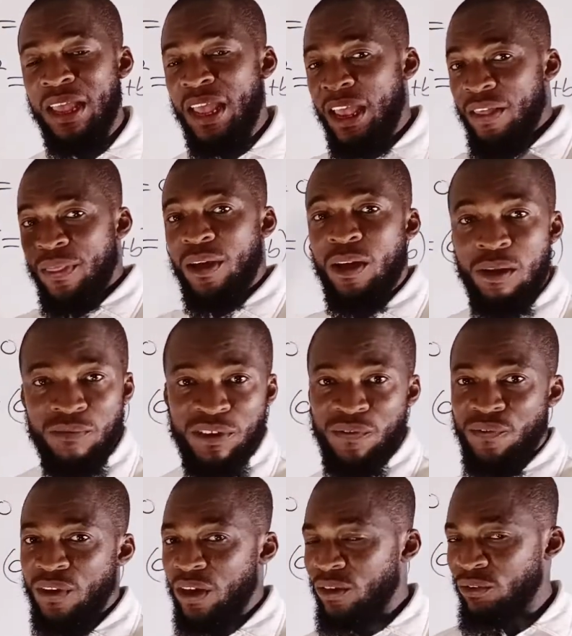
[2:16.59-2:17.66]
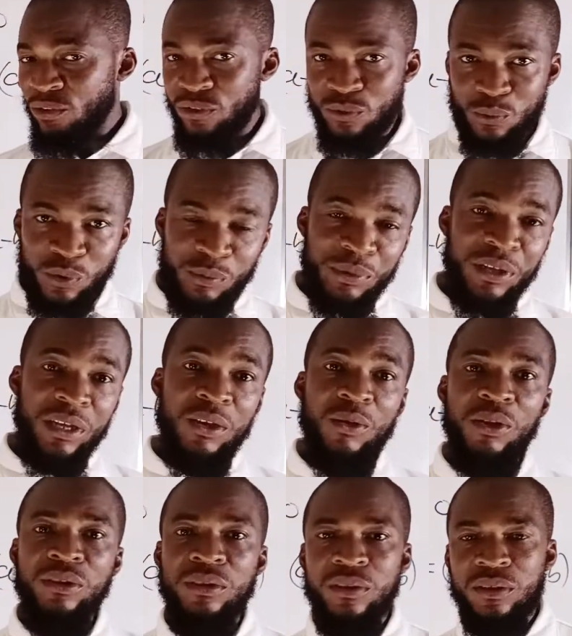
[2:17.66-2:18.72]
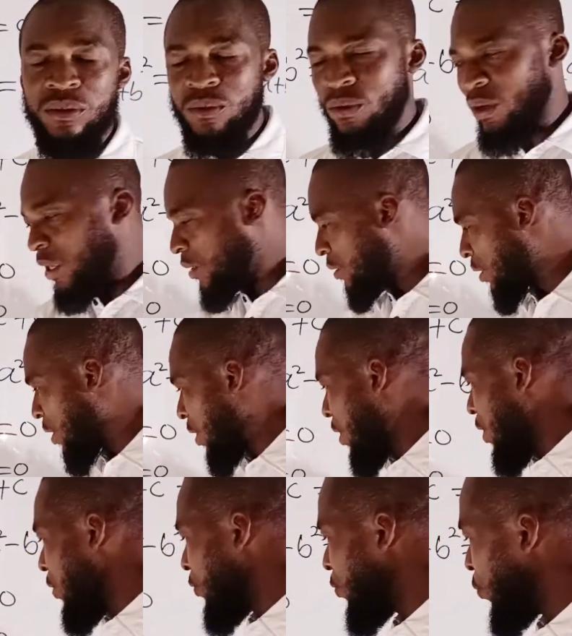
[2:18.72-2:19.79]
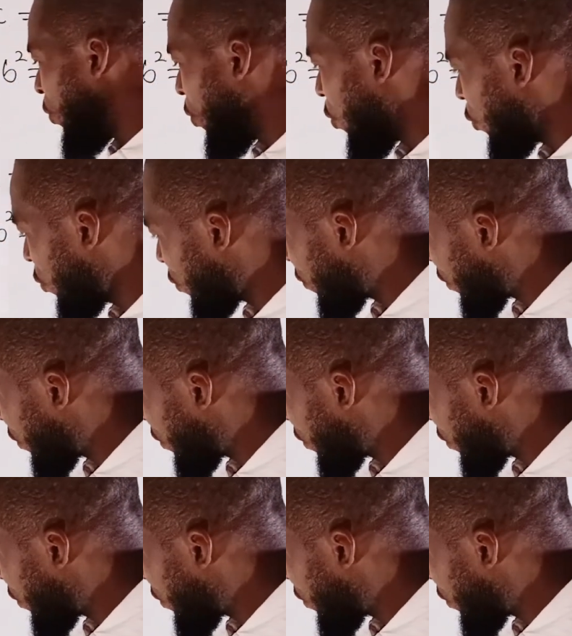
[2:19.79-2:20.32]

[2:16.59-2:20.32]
either of the factors will be equal to 0, right? So we're going to